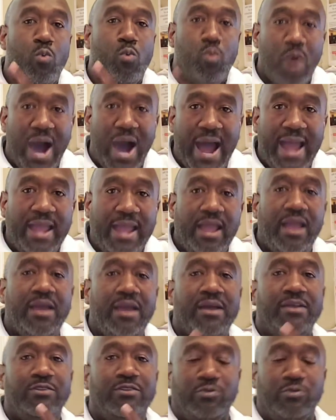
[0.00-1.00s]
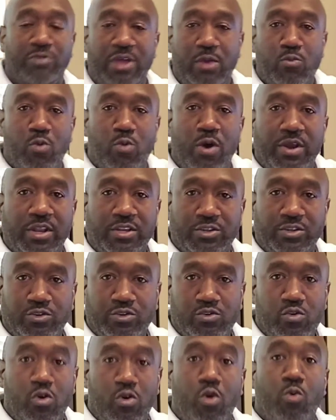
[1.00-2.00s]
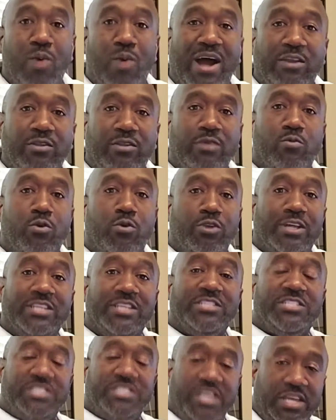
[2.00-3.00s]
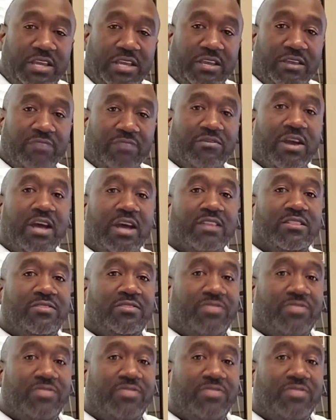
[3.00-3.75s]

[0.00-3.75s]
Why do they want to do or why do they want to achieve